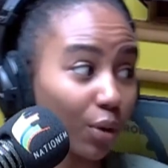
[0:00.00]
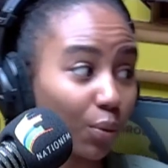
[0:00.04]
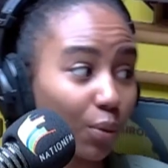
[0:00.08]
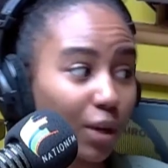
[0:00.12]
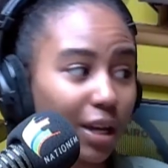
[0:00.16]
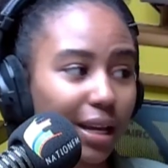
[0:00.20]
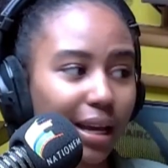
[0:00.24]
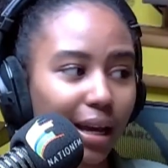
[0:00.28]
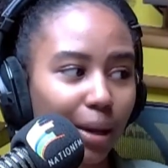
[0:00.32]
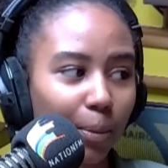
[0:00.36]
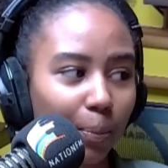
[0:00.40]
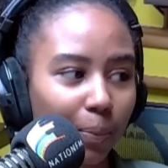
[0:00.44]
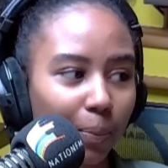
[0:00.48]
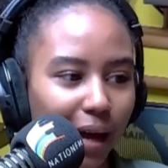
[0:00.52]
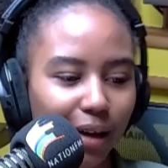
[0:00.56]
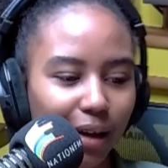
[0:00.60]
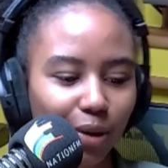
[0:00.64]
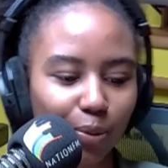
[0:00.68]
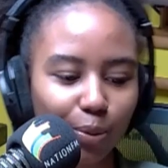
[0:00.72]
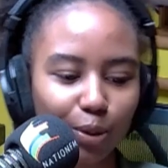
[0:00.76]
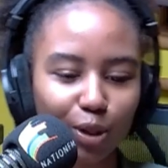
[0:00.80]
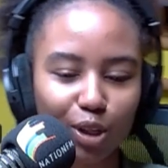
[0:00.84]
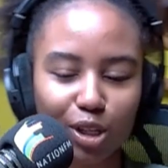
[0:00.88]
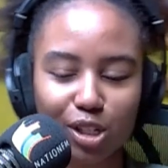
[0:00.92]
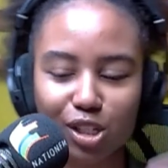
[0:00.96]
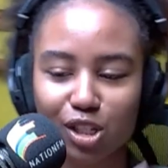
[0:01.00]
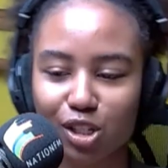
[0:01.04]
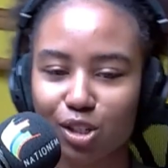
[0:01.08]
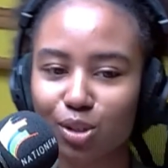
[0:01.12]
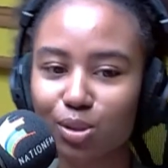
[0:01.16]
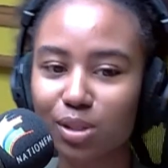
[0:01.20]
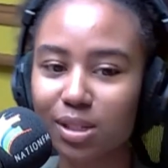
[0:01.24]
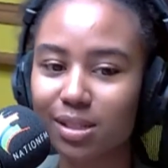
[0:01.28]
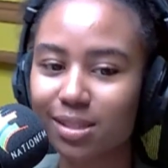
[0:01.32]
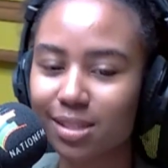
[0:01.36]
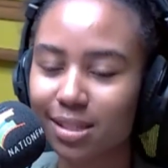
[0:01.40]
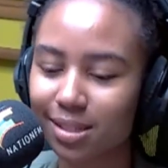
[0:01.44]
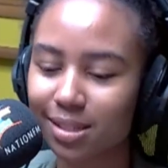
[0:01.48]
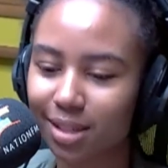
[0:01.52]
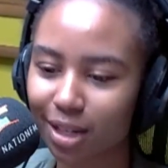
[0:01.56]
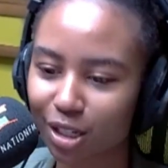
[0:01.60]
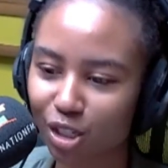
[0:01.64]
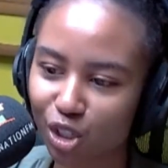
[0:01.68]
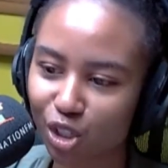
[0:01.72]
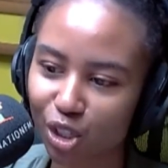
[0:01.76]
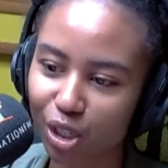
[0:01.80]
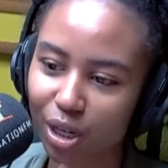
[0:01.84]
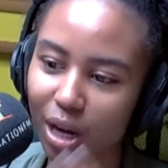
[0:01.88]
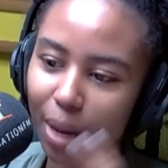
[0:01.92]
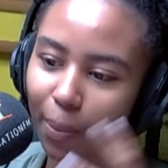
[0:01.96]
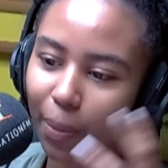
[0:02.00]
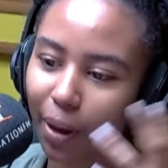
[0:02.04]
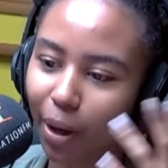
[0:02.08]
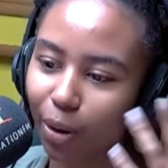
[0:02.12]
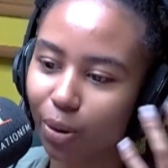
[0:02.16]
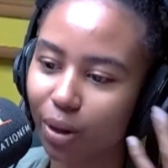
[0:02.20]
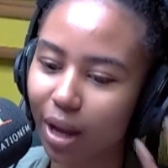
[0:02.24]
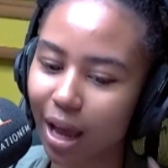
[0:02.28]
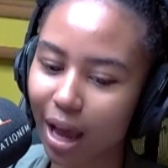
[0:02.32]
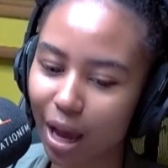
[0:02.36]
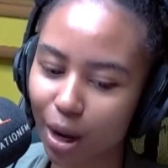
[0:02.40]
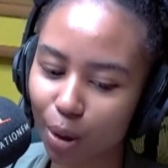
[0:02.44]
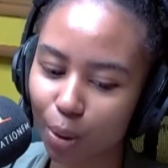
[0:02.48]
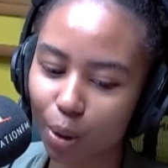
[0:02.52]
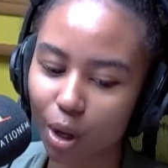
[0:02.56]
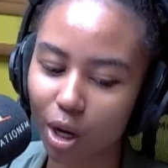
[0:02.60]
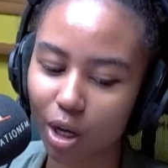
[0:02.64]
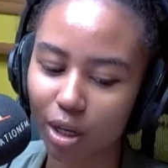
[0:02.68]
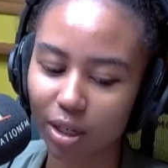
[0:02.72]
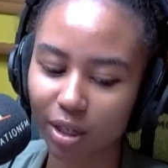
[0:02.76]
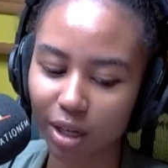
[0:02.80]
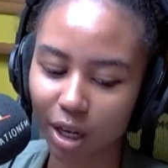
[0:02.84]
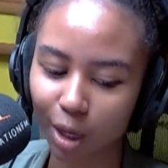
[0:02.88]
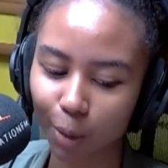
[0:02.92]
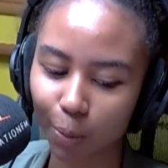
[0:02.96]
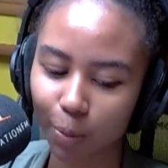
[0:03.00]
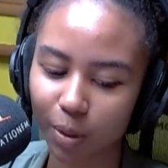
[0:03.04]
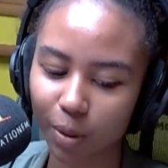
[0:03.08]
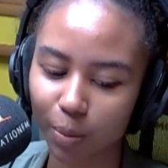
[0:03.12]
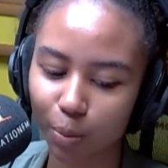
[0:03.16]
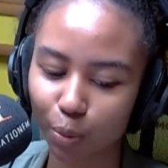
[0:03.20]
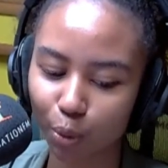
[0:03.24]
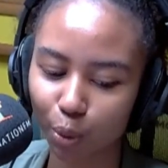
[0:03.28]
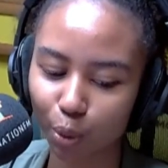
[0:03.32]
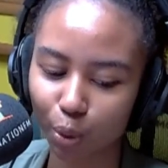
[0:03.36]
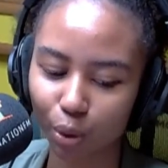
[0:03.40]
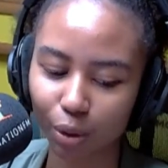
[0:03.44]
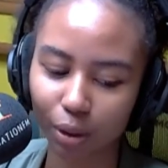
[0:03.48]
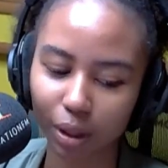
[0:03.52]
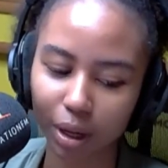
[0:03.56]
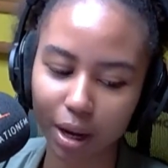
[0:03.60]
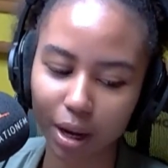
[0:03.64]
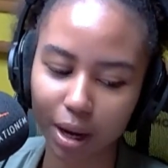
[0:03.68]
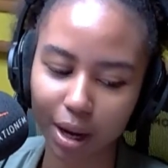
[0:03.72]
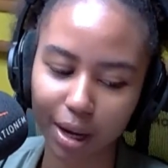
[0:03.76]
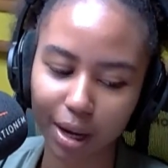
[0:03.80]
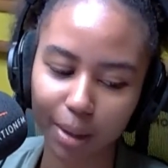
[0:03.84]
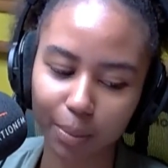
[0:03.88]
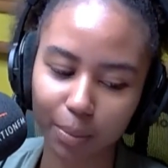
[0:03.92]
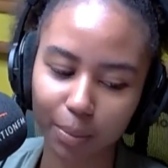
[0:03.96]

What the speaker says: When we get back, we'll continue this discussion about how our young people,